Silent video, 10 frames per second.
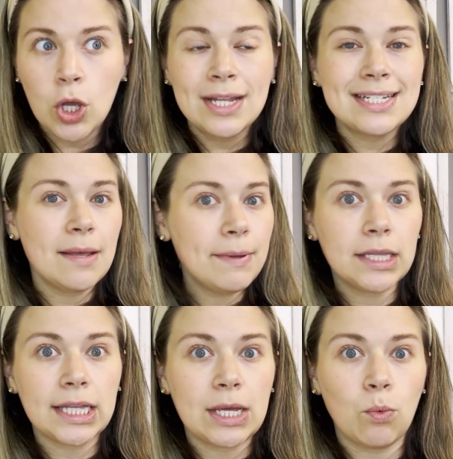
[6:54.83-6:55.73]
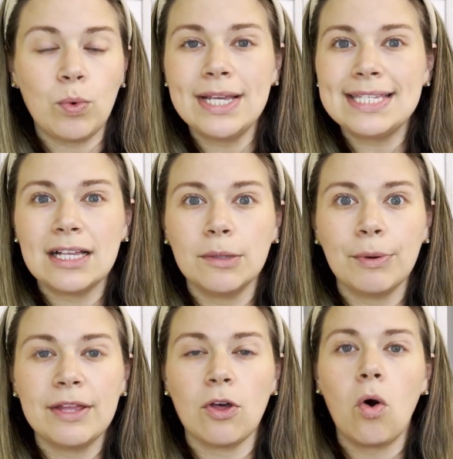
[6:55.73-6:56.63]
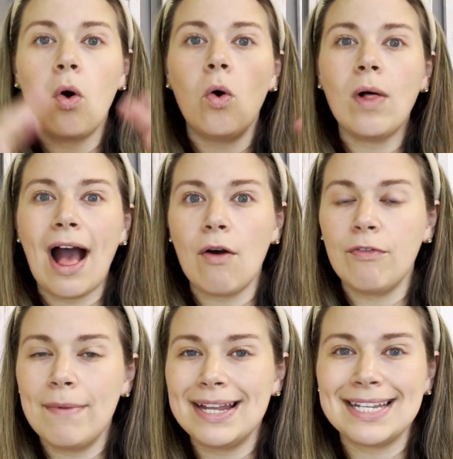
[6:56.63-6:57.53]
typically we celebrate the whole alphabet